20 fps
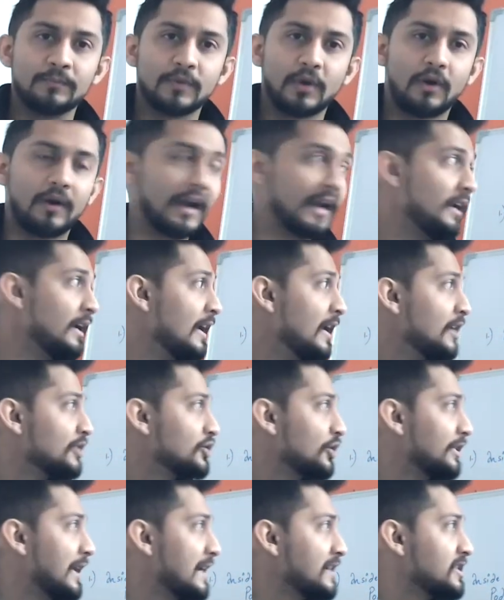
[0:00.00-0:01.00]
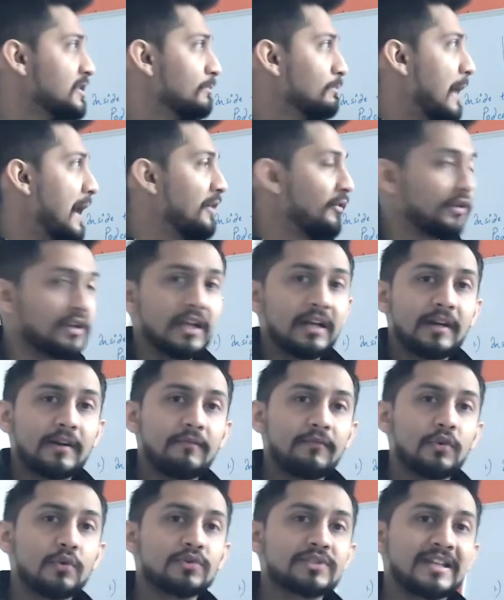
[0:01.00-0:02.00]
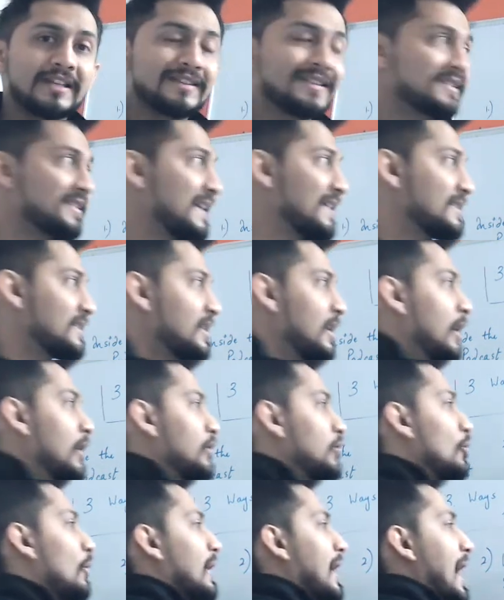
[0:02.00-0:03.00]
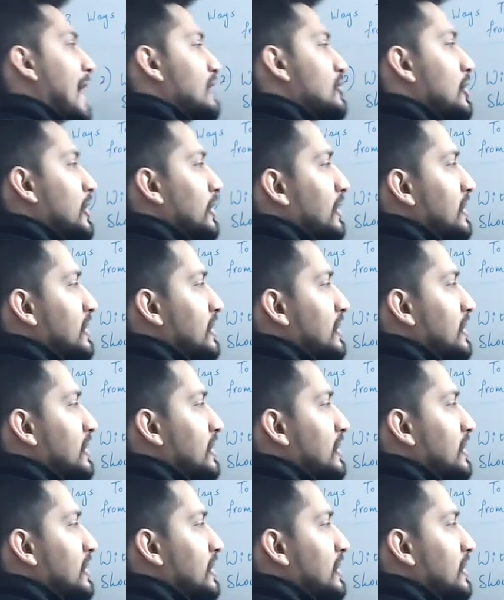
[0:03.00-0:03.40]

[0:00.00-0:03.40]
Alright, so that's by real reviews in the sense you're actually,